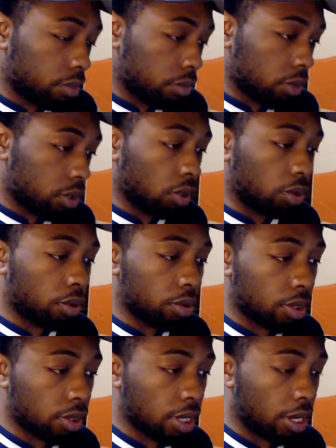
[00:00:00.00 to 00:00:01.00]
You know,
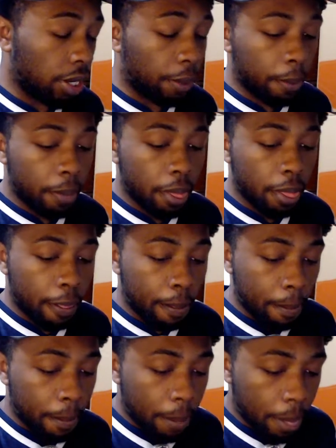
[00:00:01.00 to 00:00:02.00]
who's to say?
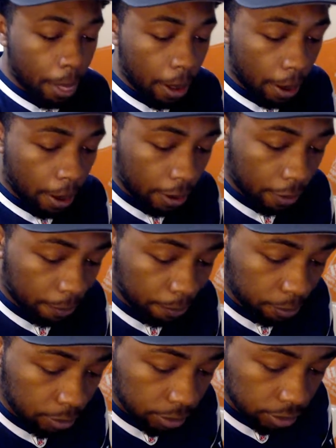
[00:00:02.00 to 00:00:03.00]
But
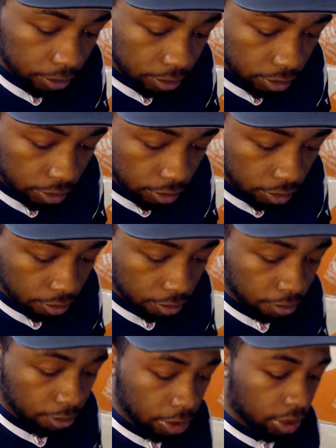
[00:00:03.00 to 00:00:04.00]

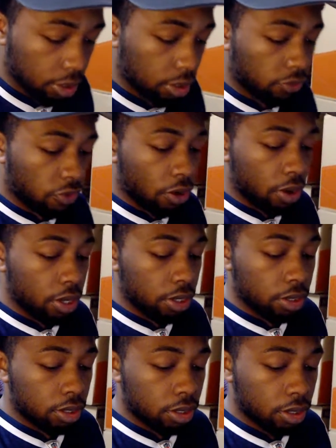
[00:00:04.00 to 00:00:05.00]
as far
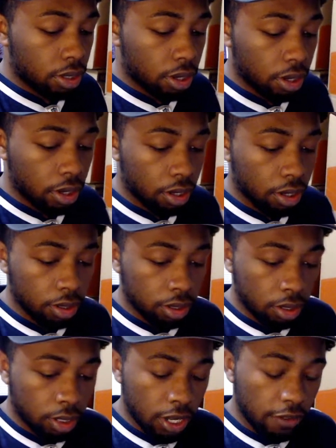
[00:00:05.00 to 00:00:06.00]
as
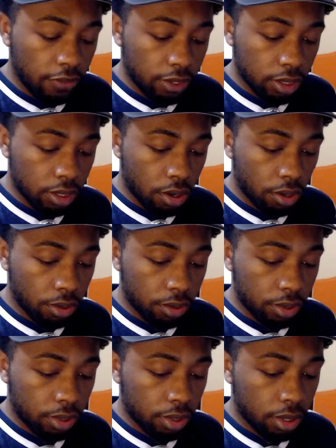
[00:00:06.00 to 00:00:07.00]
the defense
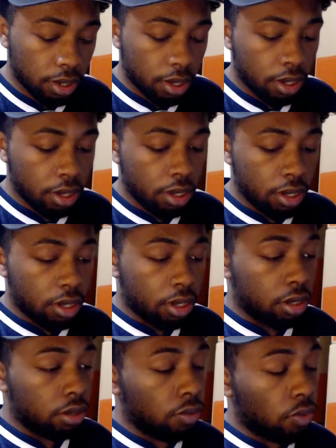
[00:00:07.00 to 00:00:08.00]
goes,
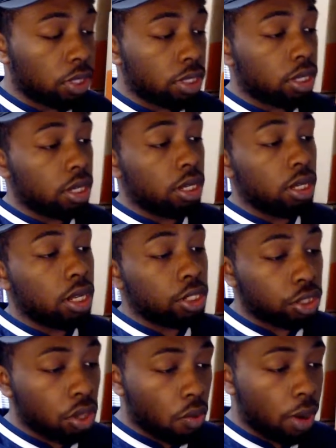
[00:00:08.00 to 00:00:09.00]
once again, they
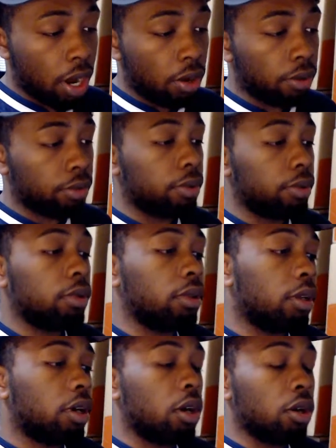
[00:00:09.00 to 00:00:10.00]
show out
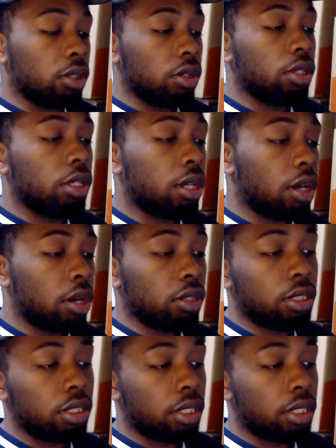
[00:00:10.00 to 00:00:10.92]
early in the